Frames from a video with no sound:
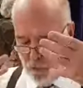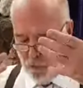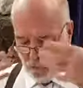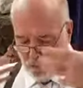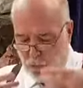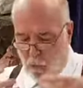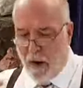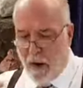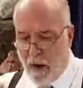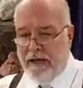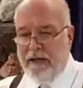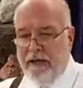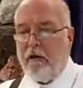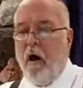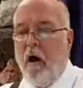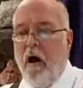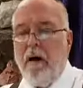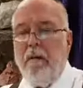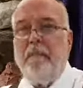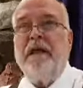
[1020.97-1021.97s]
on those
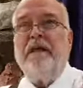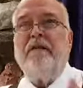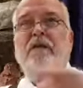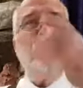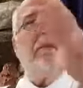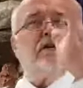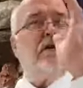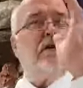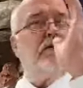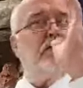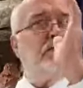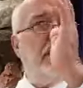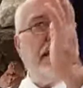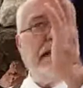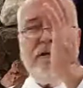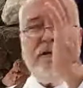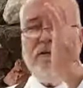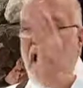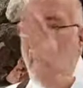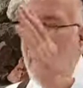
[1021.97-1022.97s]
garments. There's
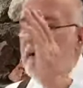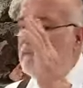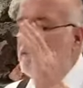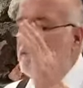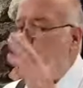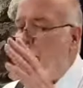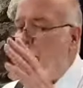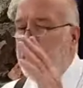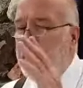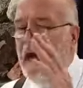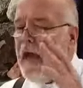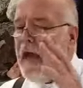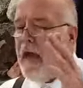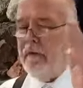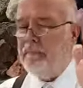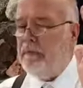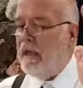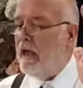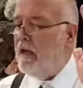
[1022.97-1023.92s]
many jobs we have.